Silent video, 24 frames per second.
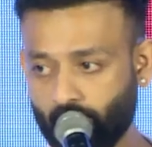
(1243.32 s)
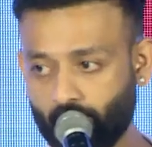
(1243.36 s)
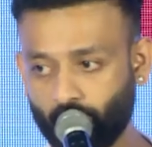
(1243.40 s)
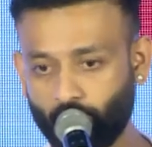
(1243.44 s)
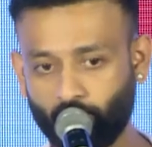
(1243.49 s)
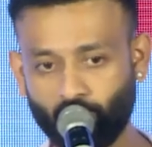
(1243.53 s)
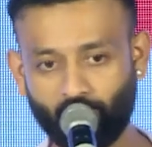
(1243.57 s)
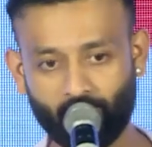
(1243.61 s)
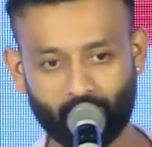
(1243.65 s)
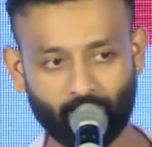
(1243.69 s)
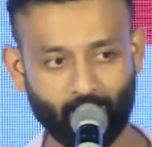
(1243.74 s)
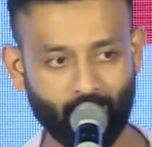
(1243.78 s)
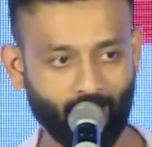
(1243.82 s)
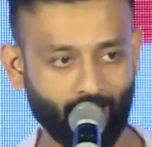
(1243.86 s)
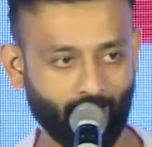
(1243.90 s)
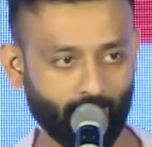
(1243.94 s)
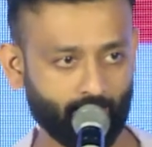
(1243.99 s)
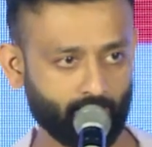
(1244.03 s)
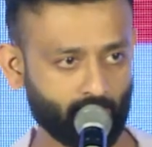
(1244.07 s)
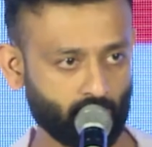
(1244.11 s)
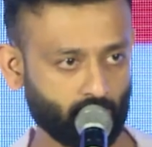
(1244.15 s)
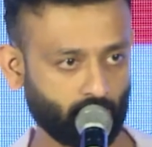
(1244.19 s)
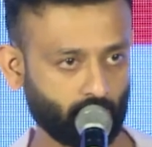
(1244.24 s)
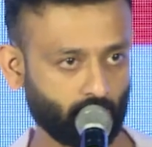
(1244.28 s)
In fact,
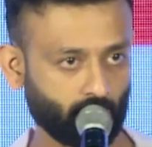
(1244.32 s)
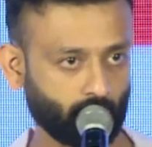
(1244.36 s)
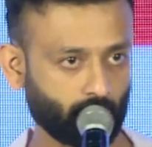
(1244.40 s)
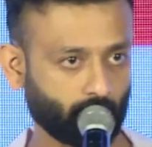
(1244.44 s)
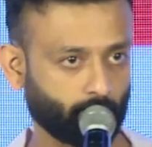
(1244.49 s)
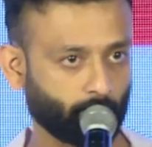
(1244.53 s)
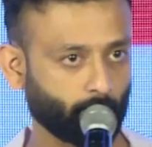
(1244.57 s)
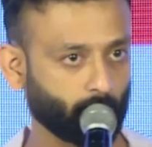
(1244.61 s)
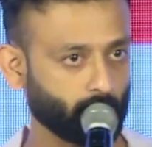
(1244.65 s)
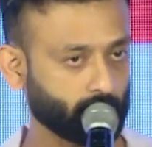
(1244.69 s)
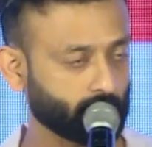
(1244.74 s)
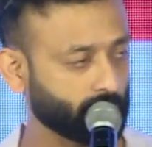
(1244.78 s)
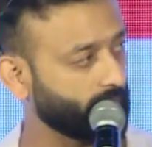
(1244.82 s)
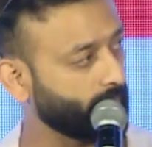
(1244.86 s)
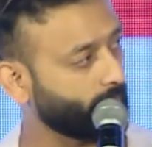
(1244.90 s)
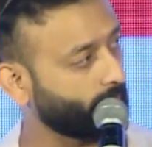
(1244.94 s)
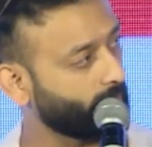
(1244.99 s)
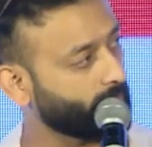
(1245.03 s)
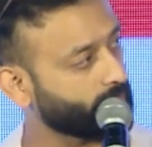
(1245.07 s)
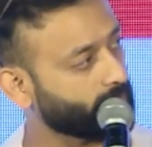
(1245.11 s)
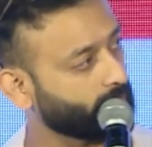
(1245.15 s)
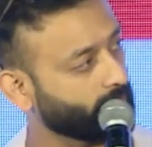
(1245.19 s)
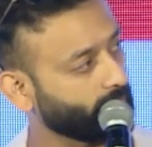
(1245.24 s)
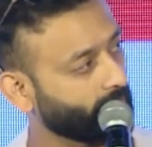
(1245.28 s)
I personally
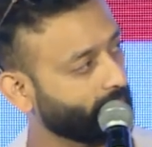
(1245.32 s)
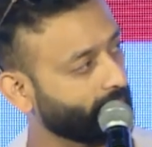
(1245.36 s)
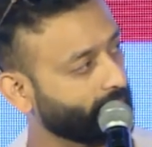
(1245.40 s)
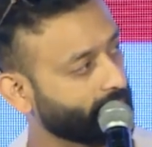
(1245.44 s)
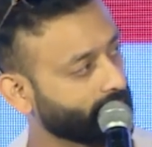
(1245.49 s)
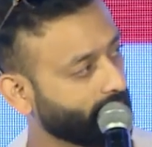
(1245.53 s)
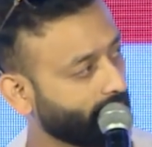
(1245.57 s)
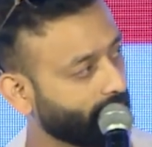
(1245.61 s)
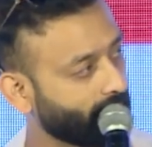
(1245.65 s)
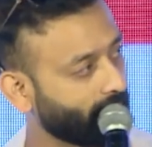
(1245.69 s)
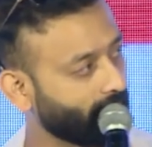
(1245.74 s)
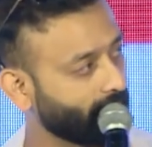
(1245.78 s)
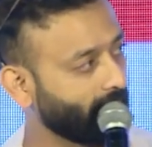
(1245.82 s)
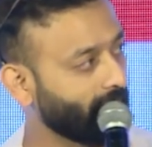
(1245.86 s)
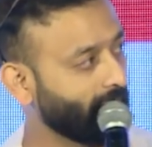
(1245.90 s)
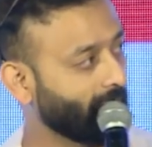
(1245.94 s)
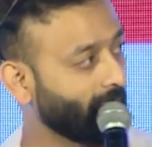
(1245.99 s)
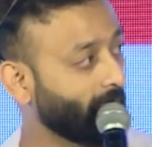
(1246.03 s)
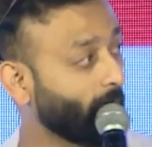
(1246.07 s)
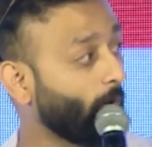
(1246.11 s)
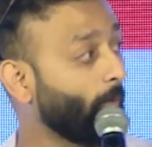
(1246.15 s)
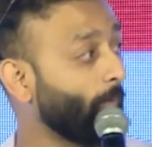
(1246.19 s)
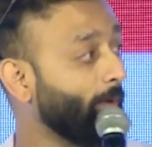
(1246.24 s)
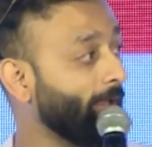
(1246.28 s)
watch a lot of channels
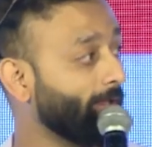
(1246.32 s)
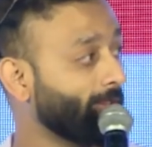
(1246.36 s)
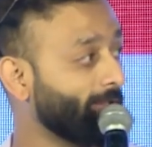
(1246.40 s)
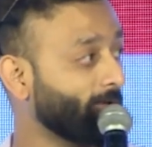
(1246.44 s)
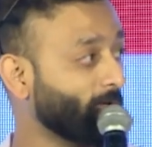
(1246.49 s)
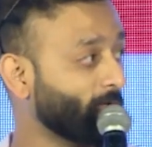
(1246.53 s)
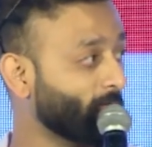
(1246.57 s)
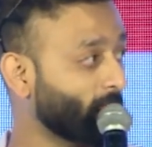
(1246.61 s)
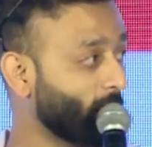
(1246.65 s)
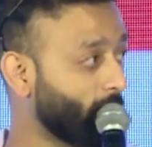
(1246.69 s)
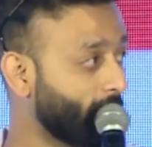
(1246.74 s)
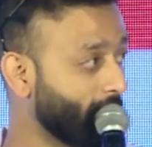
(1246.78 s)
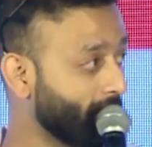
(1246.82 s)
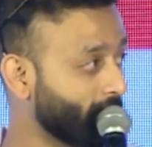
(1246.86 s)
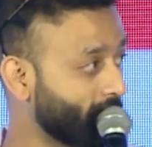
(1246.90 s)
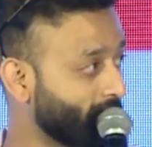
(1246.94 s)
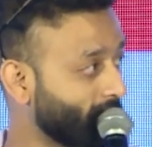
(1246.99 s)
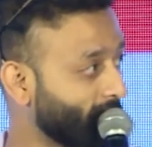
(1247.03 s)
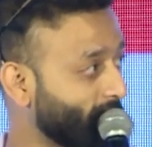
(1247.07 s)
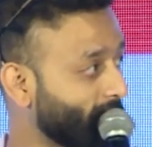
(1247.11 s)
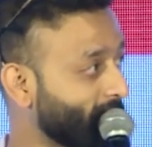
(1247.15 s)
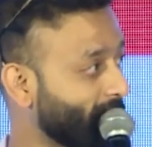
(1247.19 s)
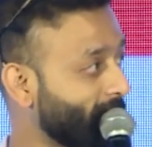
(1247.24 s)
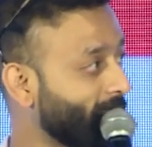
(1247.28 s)
who make those cooking
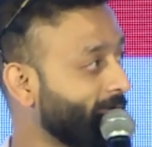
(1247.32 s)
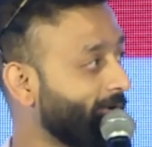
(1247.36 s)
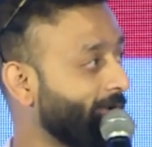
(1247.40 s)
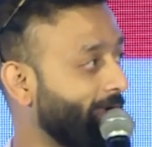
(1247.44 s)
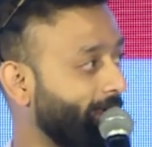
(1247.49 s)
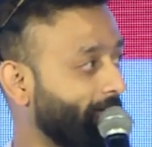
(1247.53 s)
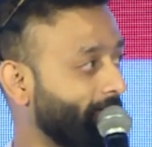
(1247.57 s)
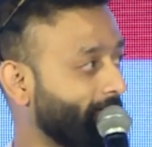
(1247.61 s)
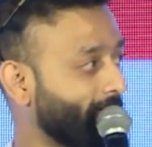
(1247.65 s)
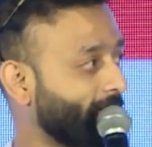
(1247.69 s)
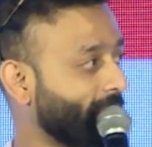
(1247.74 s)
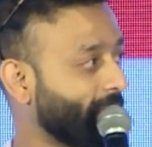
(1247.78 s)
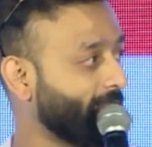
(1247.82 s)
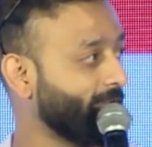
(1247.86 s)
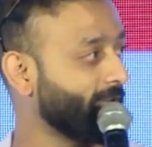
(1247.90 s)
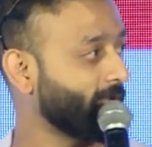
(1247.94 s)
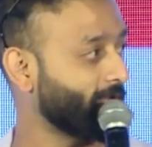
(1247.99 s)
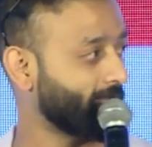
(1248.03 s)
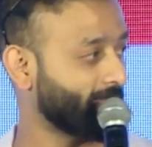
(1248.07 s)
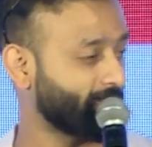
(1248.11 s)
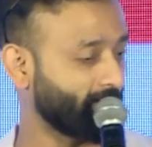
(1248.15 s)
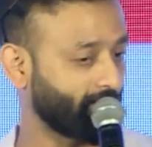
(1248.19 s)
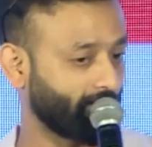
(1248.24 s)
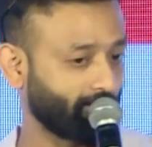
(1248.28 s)
shows. You know, you've seen
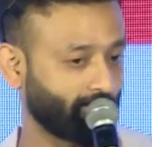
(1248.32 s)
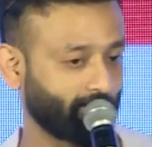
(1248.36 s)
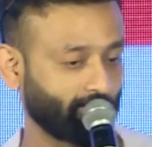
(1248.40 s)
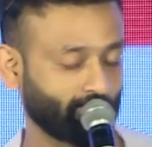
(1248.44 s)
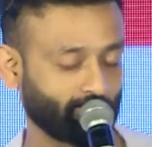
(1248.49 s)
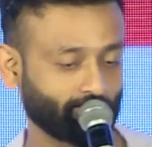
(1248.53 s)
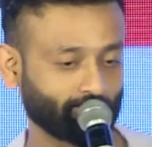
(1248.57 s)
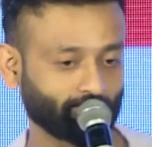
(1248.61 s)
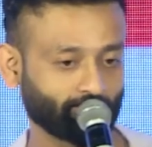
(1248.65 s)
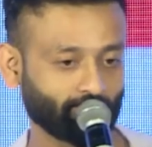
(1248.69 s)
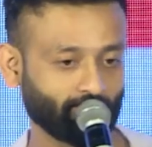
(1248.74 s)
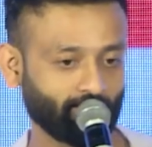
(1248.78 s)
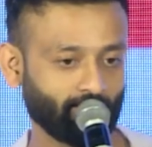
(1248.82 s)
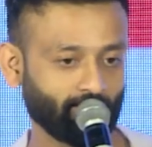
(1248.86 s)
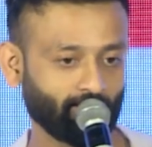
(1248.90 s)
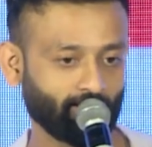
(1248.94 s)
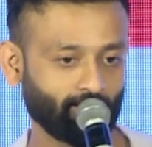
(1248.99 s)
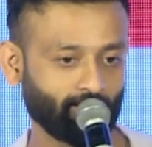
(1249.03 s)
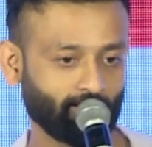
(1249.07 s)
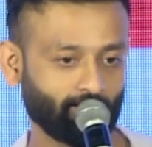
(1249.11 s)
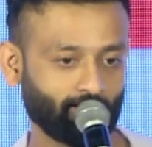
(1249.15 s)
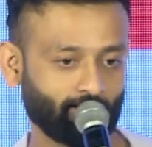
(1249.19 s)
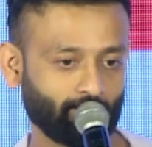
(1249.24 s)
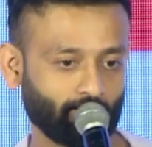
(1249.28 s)
those
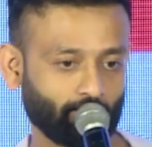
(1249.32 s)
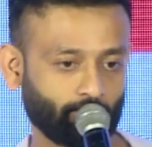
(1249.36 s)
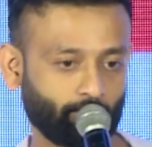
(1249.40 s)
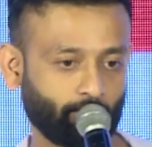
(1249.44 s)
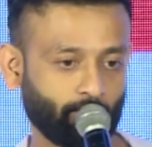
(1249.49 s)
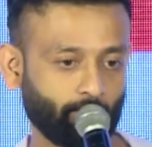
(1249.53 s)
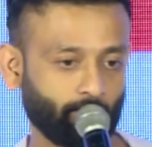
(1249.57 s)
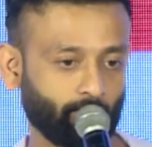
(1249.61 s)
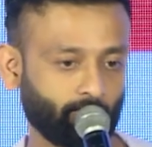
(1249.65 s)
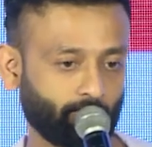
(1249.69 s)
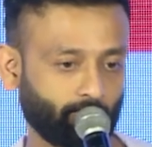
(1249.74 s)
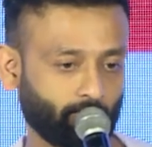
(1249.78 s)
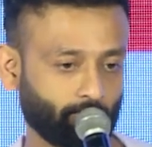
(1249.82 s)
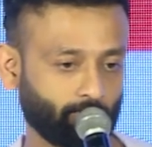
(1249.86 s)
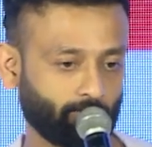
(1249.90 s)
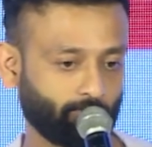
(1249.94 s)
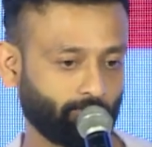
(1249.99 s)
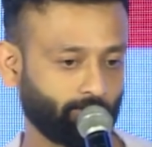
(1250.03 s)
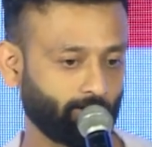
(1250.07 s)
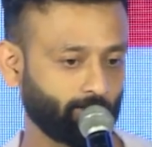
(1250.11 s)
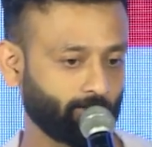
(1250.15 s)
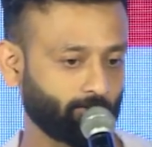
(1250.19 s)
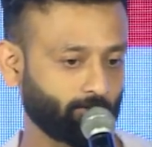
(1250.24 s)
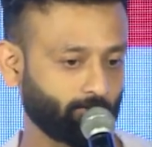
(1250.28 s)
people from the
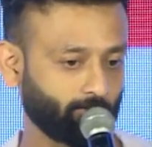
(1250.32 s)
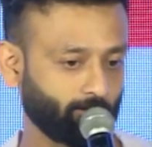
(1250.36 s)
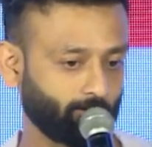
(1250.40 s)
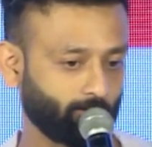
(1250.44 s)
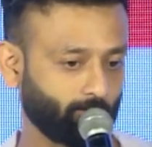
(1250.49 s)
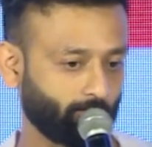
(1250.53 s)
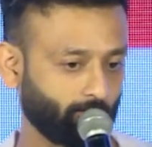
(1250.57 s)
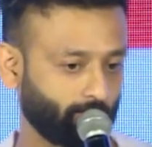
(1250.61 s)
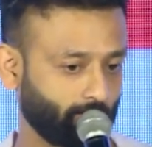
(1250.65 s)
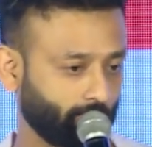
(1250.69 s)
village who were doing.